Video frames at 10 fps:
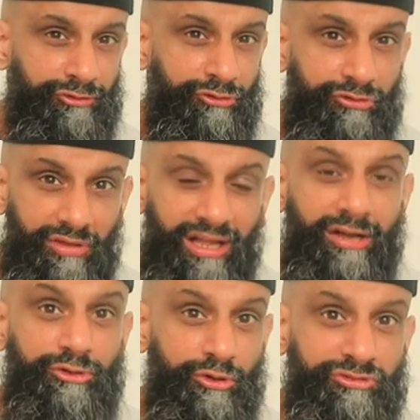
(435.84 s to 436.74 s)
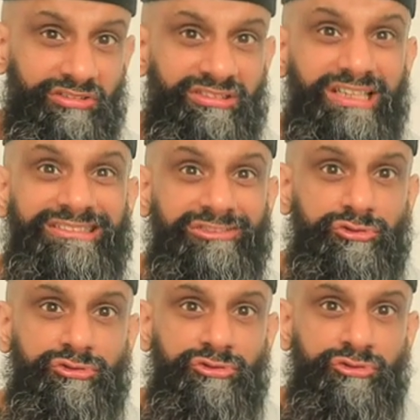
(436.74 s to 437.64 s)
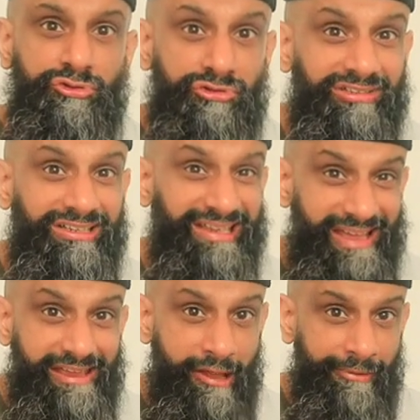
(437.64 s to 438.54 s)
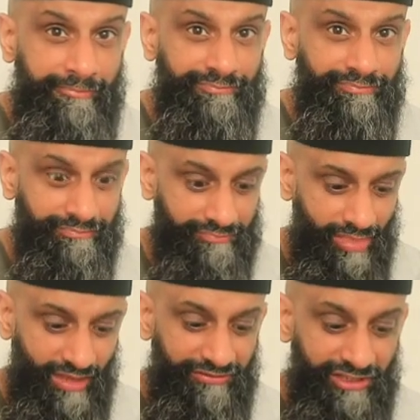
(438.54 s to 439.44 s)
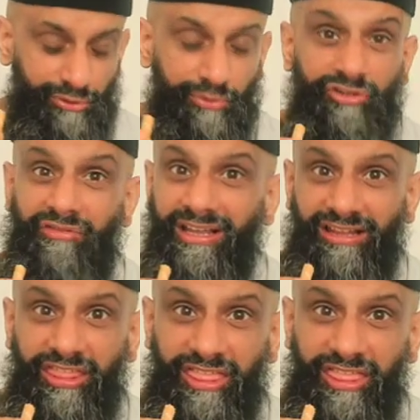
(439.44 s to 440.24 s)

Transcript: too, I could also taste tooth decay if this was a regular